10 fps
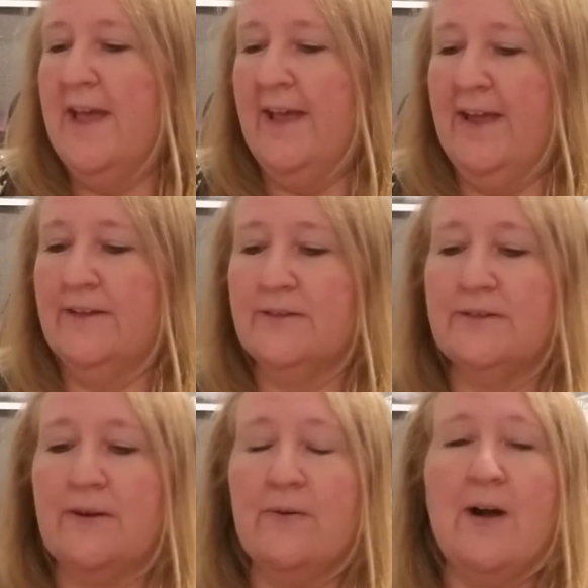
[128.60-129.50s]
And
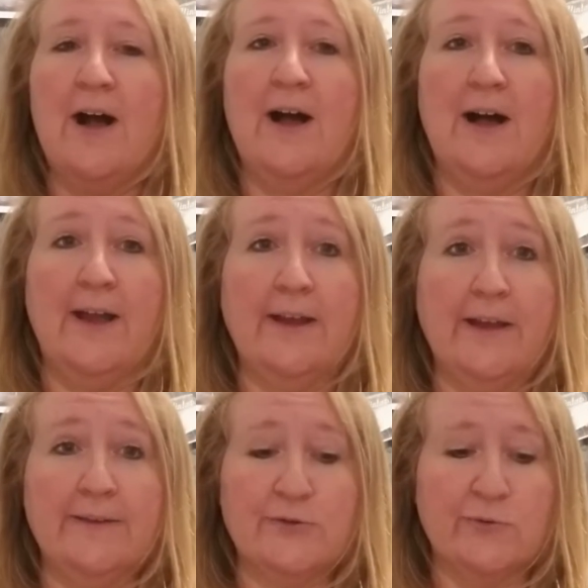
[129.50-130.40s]
so I
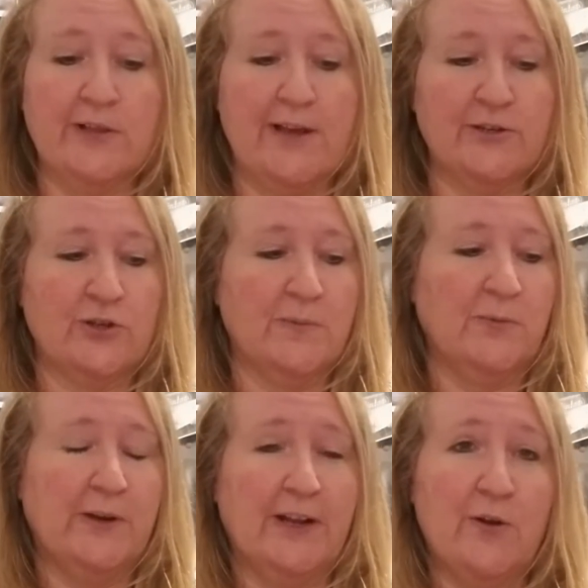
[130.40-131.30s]
get into a lot of trouble
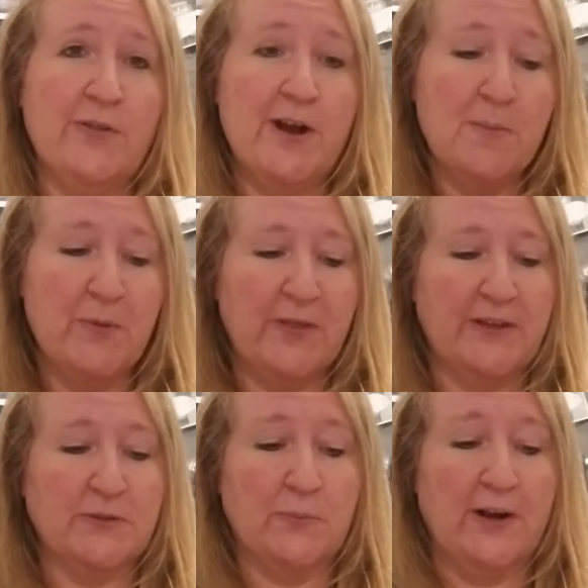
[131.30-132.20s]
when I go there, but
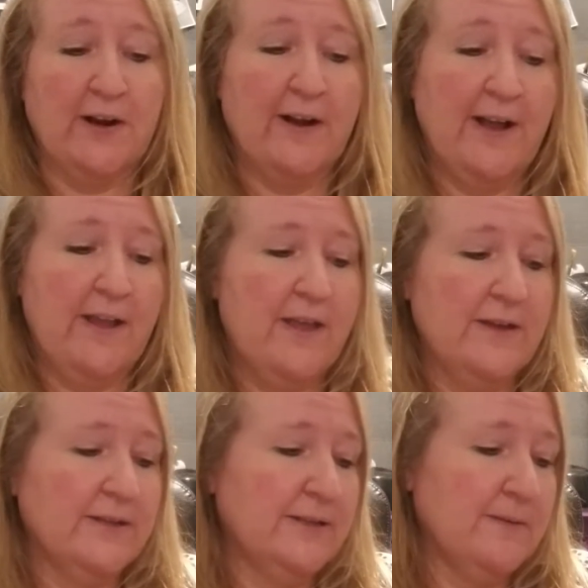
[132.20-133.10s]
that's where I
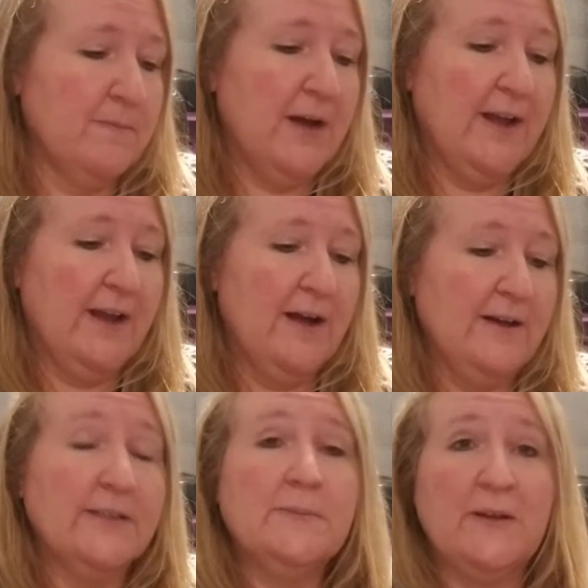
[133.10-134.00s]
get my
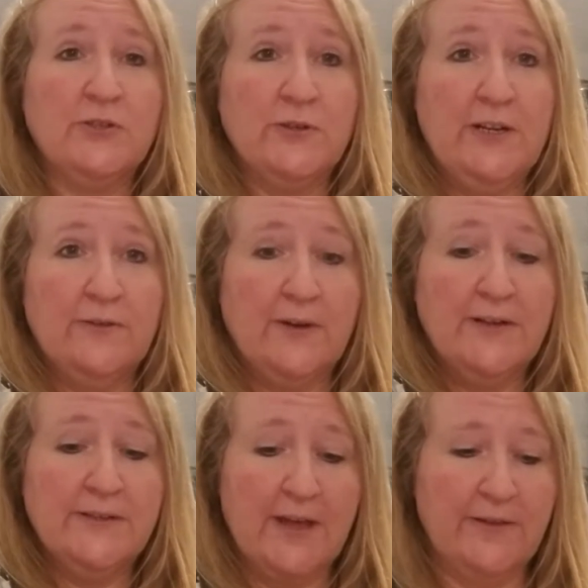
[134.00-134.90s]
specialty
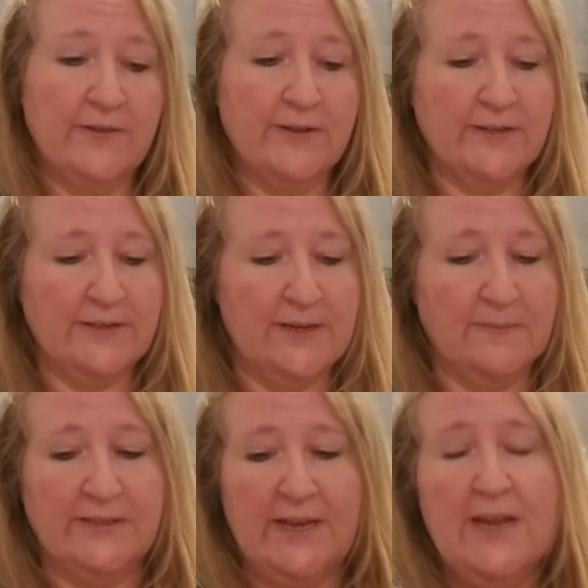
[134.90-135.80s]
threads other than
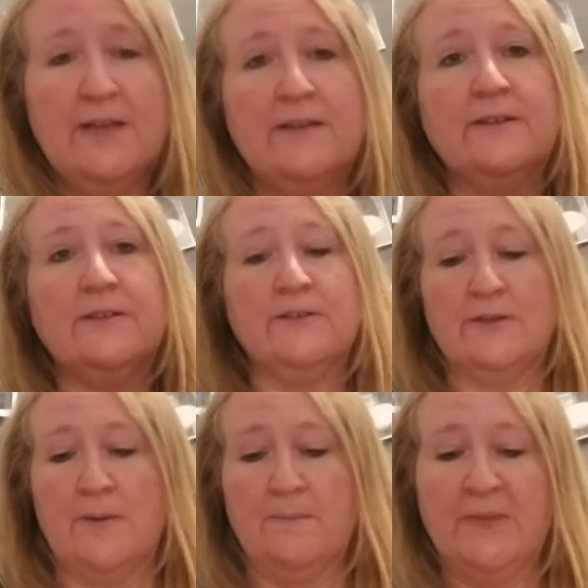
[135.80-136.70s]
DMC.
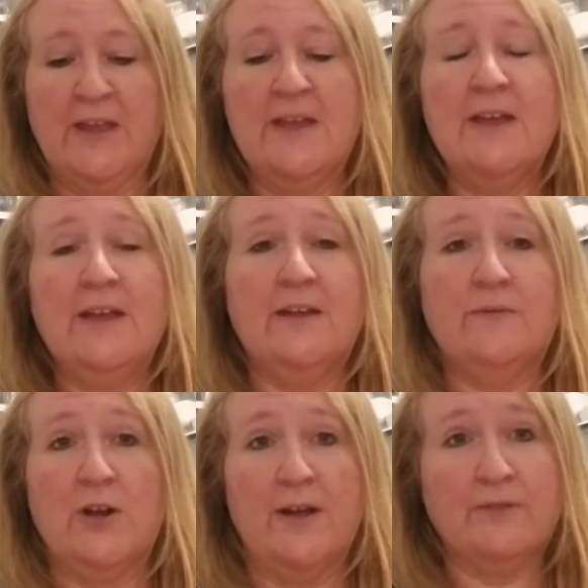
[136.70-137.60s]
So if
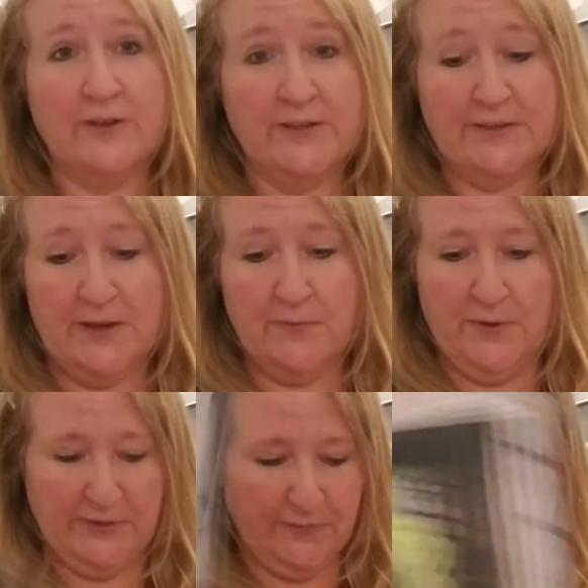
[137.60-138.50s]
you're ever in
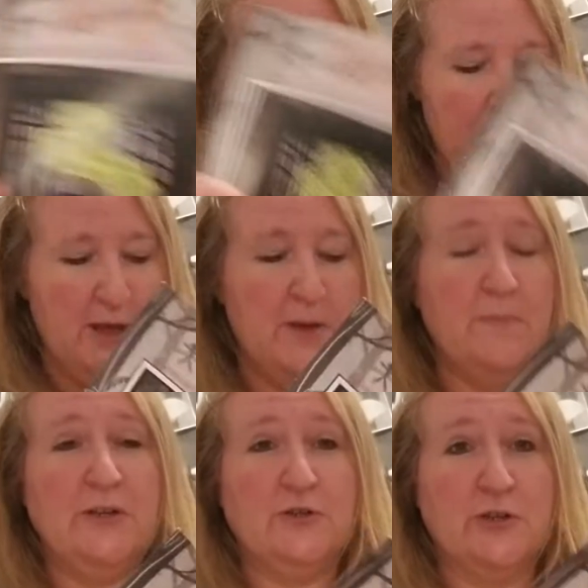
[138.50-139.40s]
Southwest Florida,
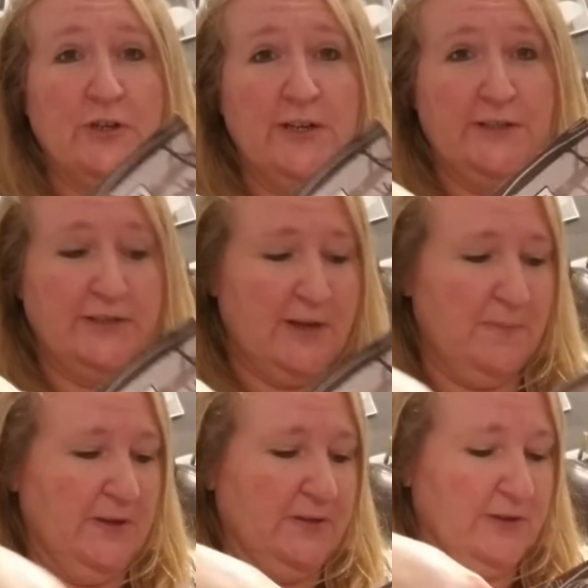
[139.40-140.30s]
be sure and stop
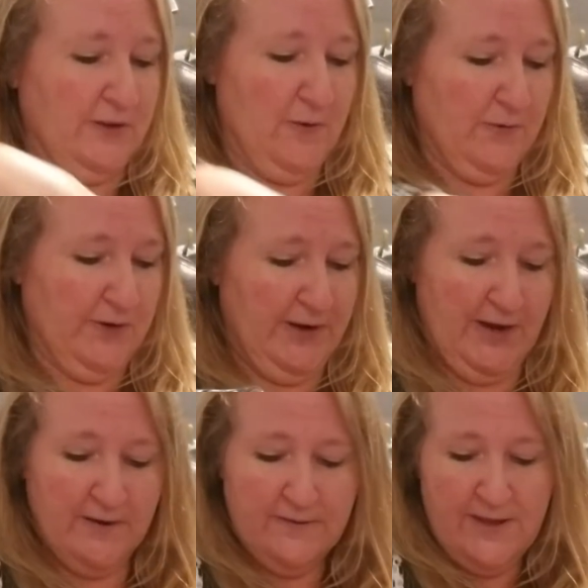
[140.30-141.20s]
into the Golden
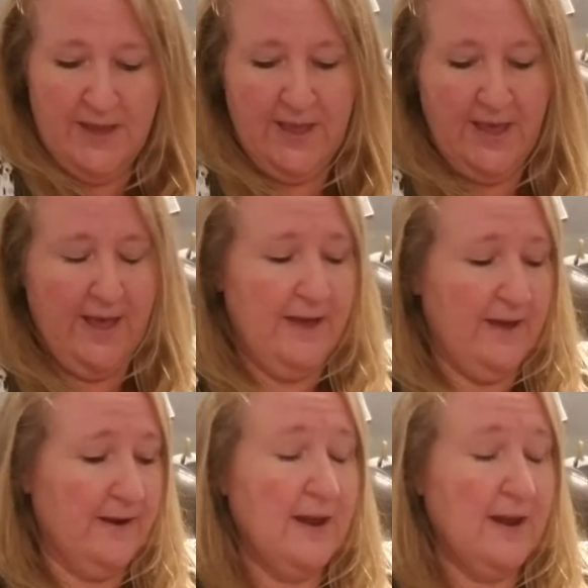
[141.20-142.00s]
Needle and